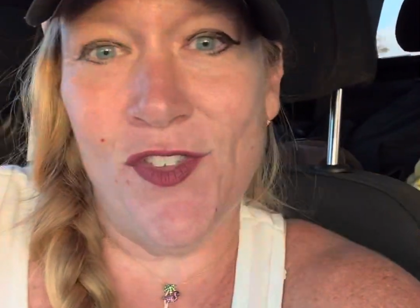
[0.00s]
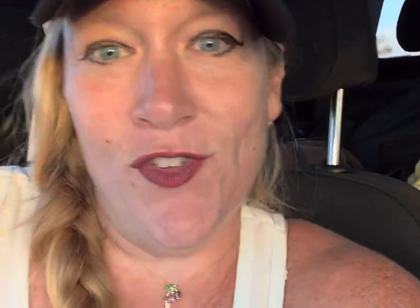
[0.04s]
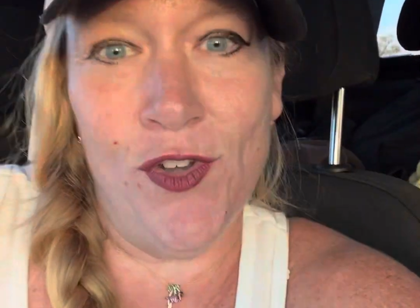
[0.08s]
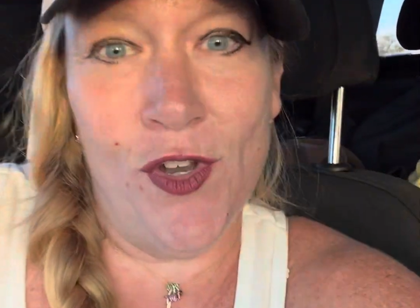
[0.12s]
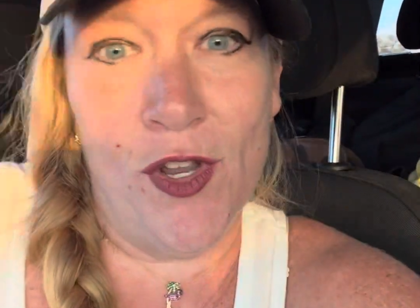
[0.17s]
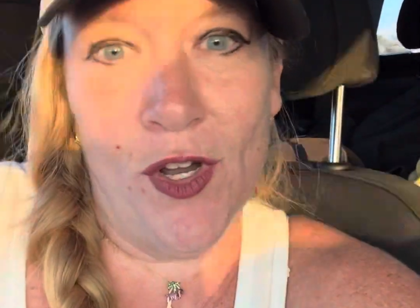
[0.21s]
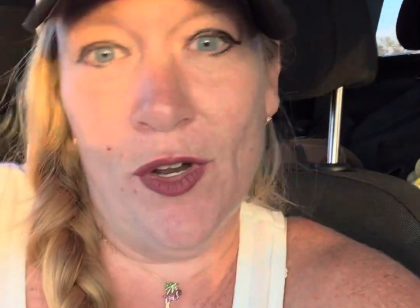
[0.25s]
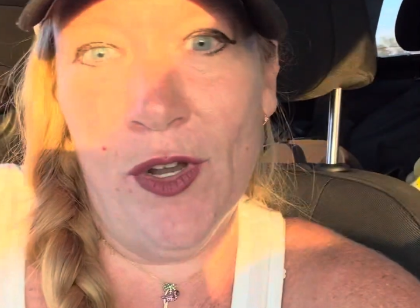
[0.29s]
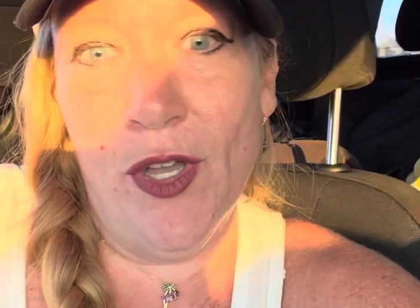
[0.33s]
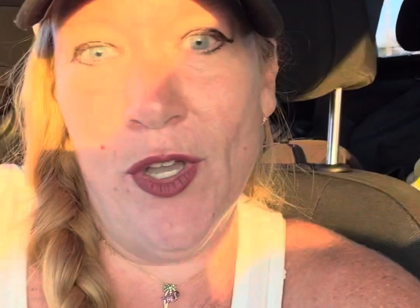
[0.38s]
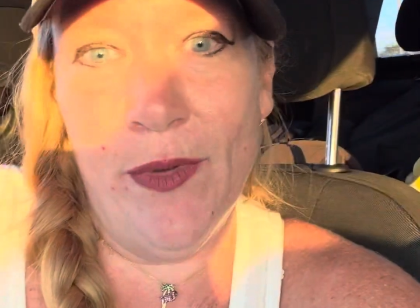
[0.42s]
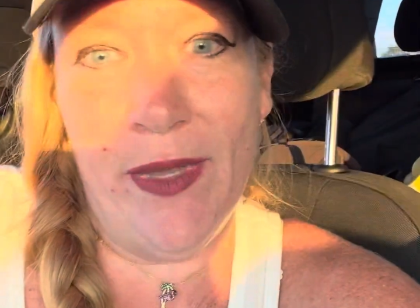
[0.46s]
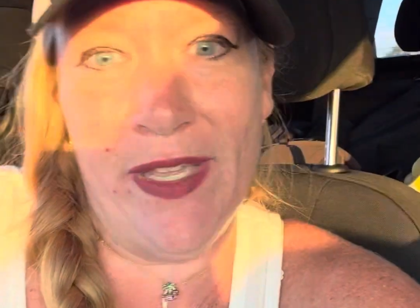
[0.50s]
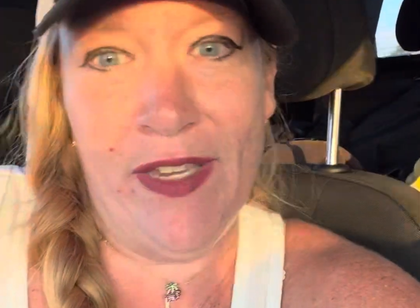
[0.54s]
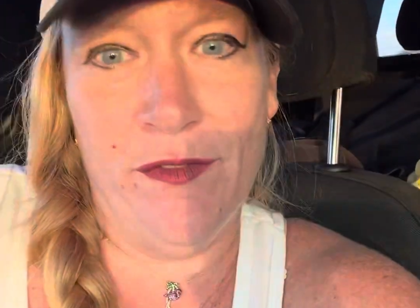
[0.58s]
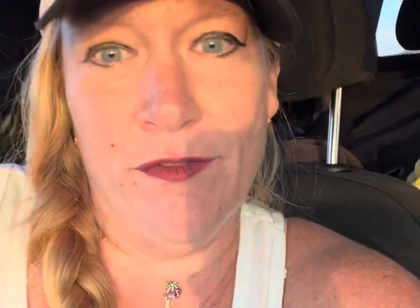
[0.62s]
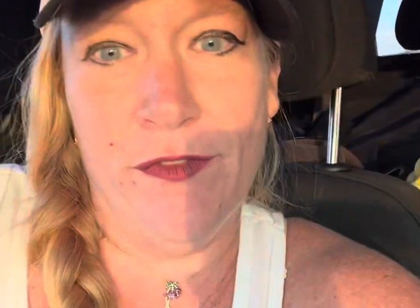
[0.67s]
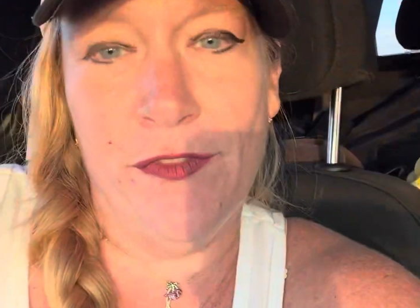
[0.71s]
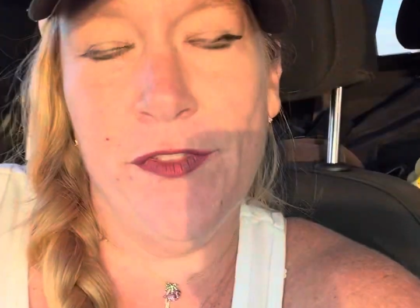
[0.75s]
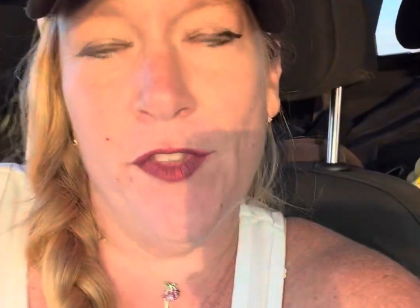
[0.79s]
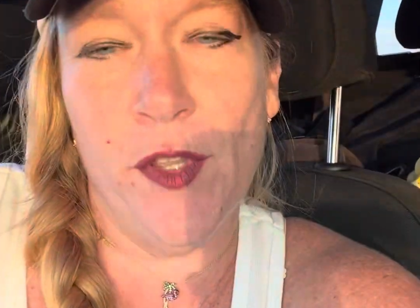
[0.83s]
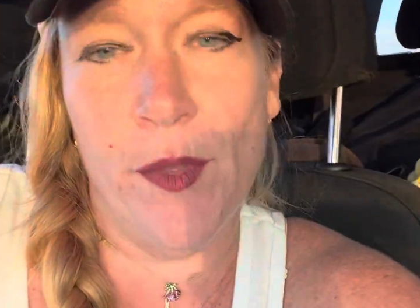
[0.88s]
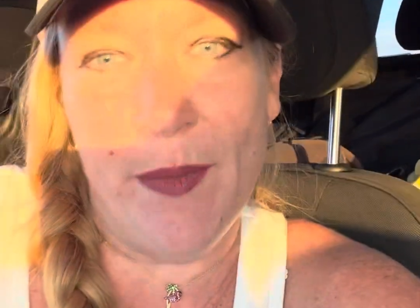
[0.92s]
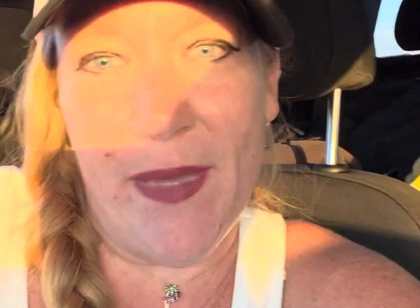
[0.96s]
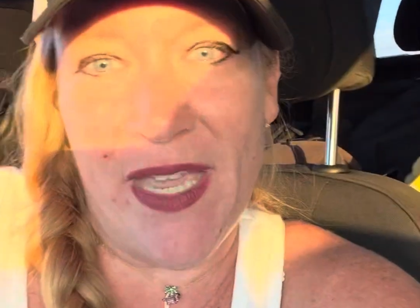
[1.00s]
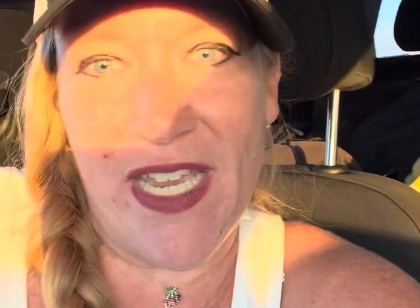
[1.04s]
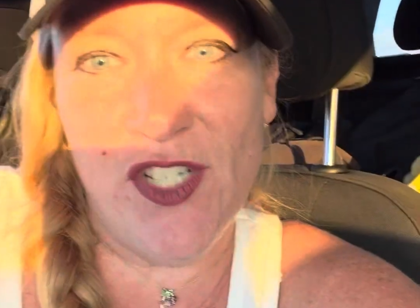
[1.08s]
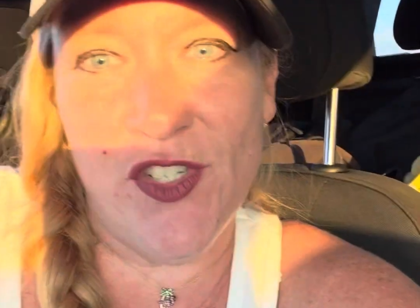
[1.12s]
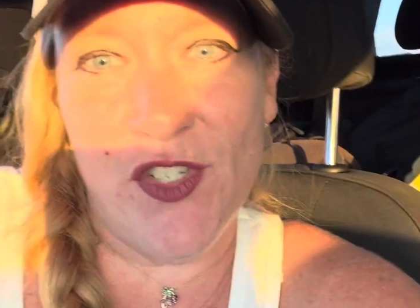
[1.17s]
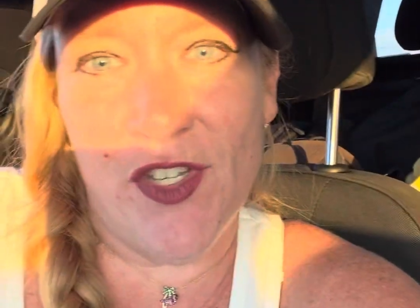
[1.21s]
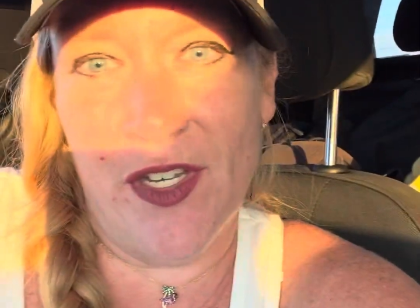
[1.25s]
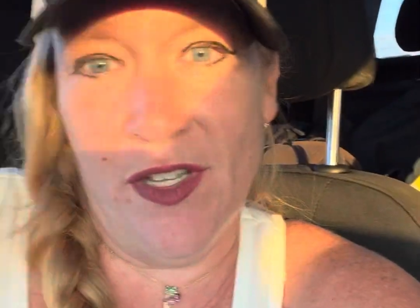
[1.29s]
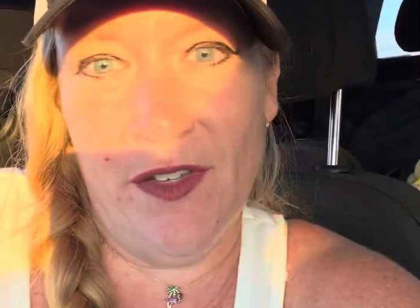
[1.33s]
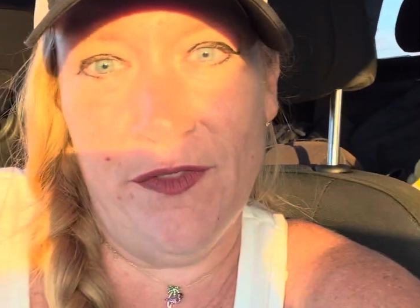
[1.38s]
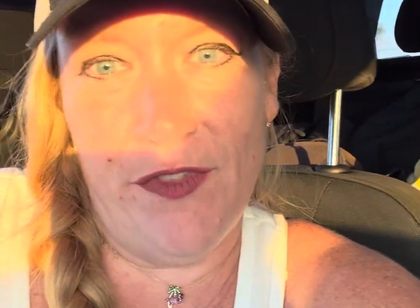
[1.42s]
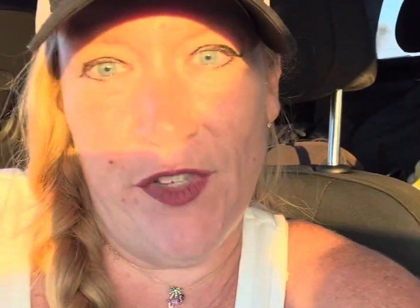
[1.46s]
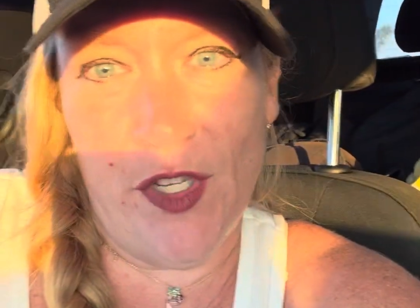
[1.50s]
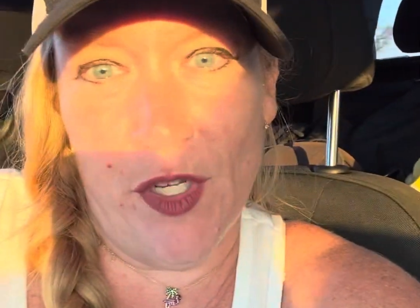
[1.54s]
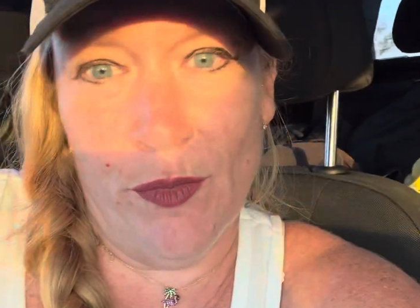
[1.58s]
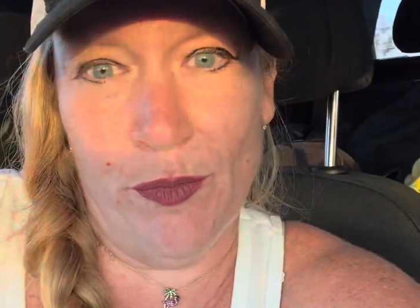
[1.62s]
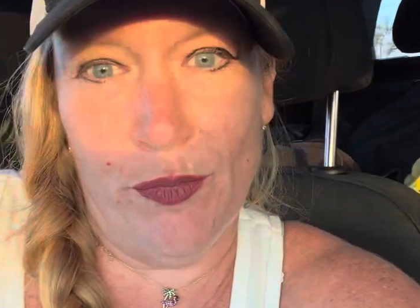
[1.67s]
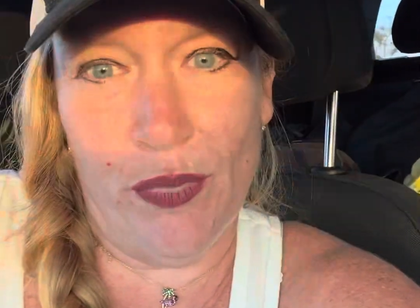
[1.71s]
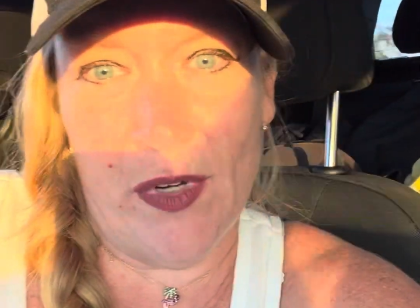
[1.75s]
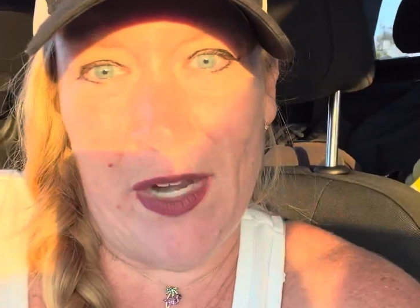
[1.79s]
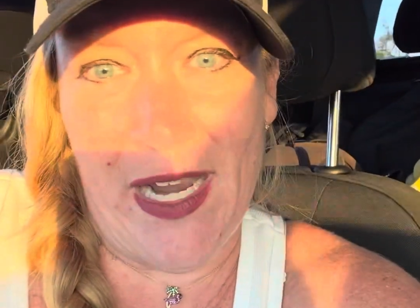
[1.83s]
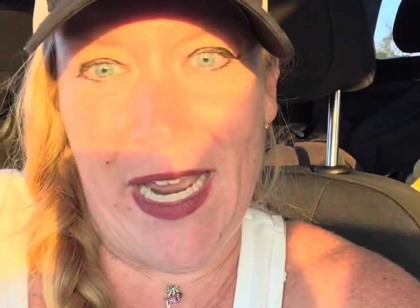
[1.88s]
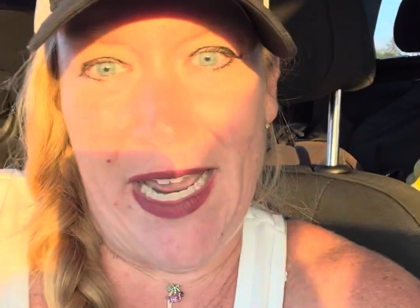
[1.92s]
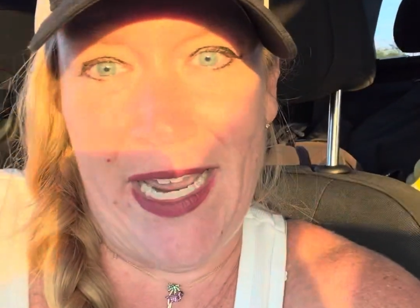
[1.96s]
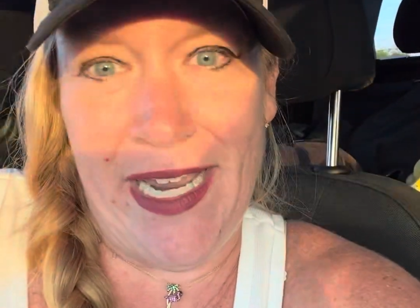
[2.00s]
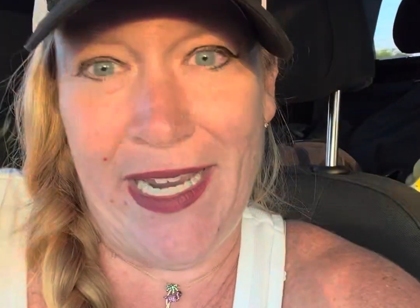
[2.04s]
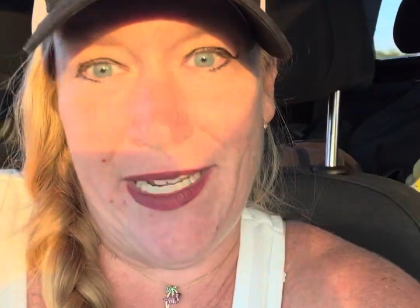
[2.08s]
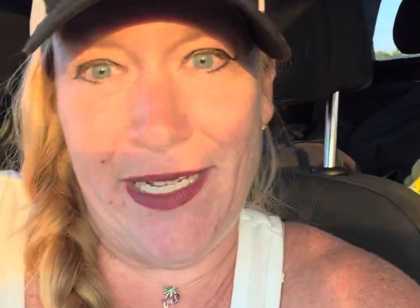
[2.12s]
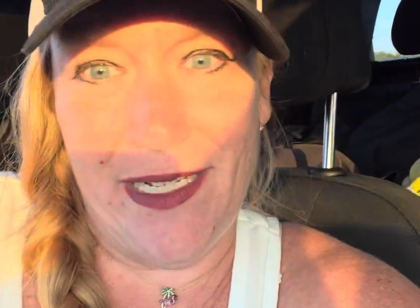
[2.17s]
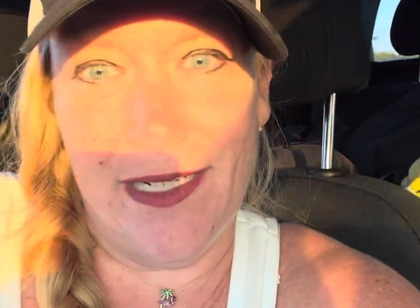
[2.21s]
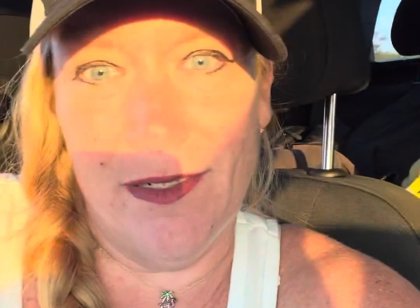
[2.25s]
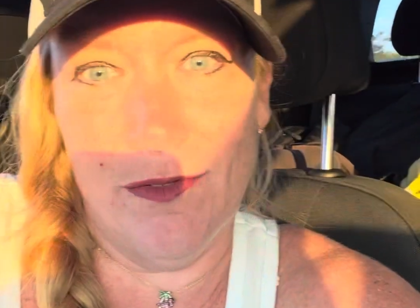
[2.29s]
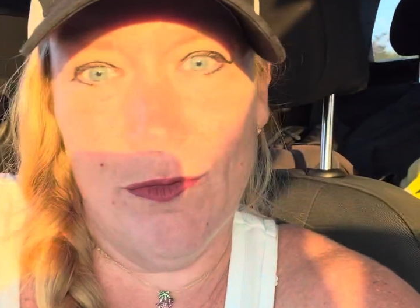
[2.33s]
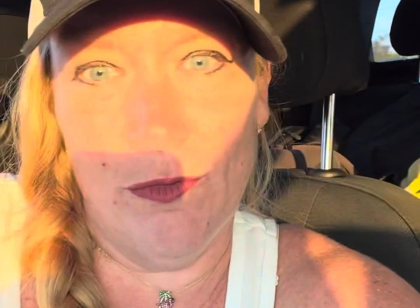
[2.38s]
neuroinflammation of your brain,